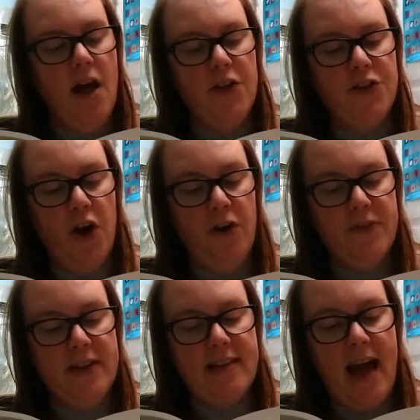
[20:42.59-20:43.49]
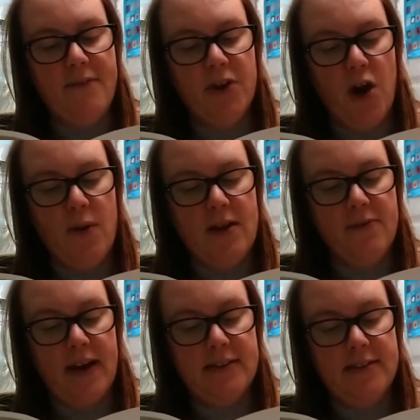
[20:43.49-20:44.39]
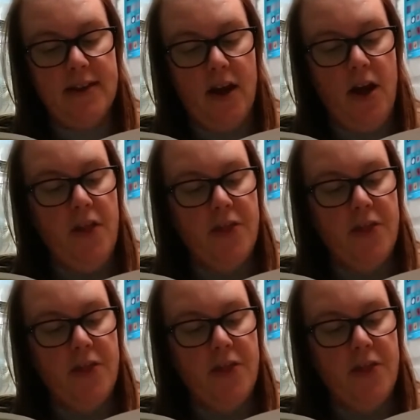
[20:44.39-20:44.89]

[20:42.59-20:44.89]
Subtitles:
the dolphins ever going faster,